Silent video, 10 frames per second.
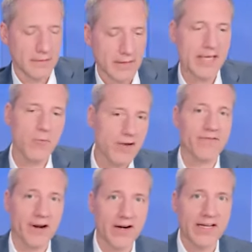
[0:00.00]
He went
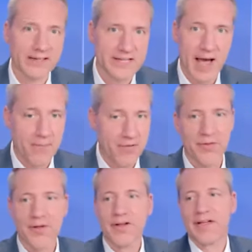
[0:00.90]
very in-depth
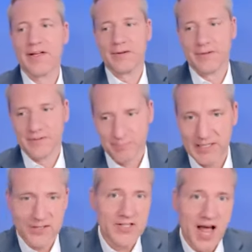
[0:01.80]

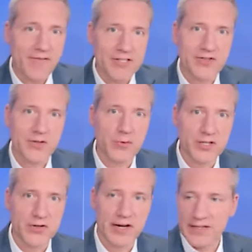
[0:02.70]
because obviously when
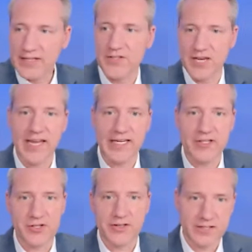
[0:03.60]
you're at his
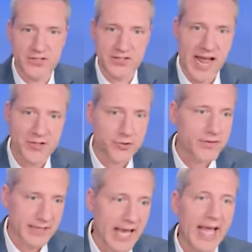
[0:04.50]
age and his stature in
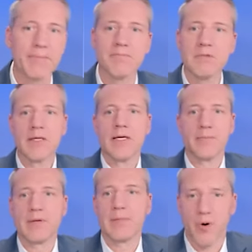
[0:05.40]
the game,
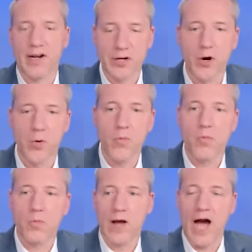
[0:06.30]
people want to know
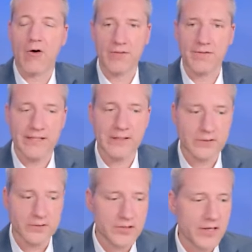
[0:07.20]
how he
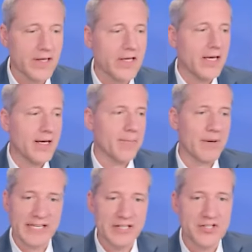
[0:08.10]
feels.
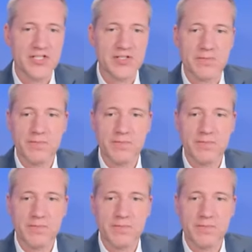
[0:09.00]
But he just,